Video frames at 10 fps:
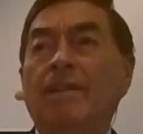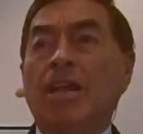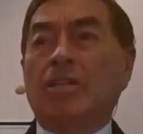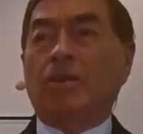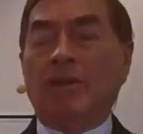
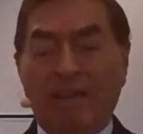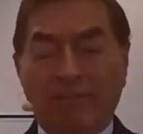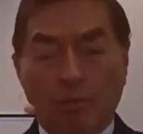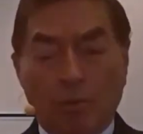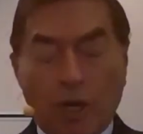to have
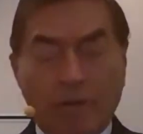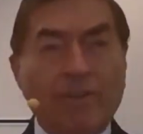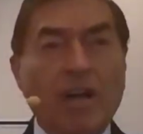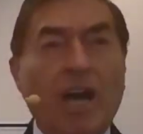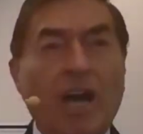the Word of
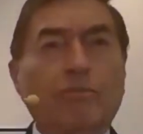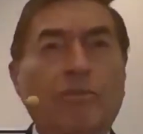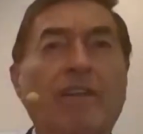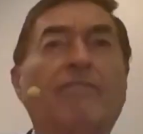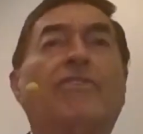God right
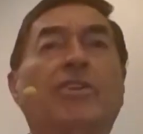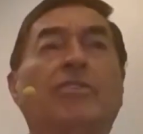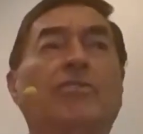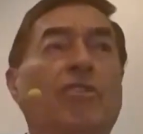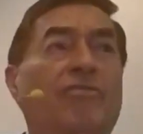in front of
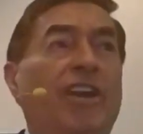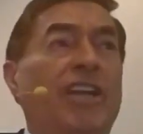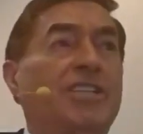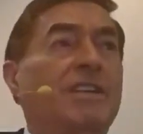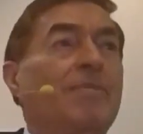your
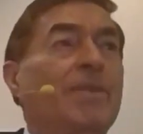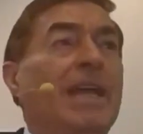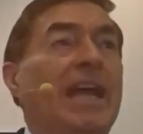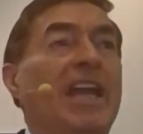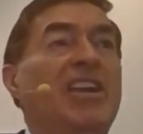face
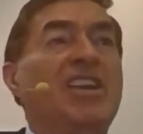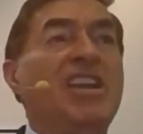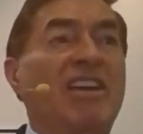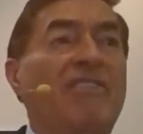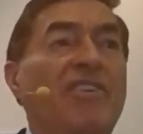and
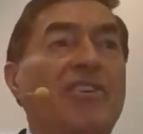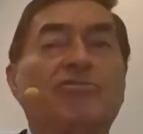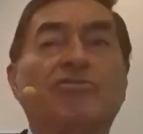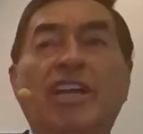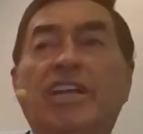never
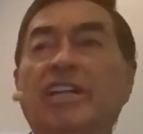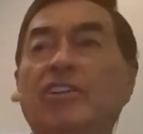read it and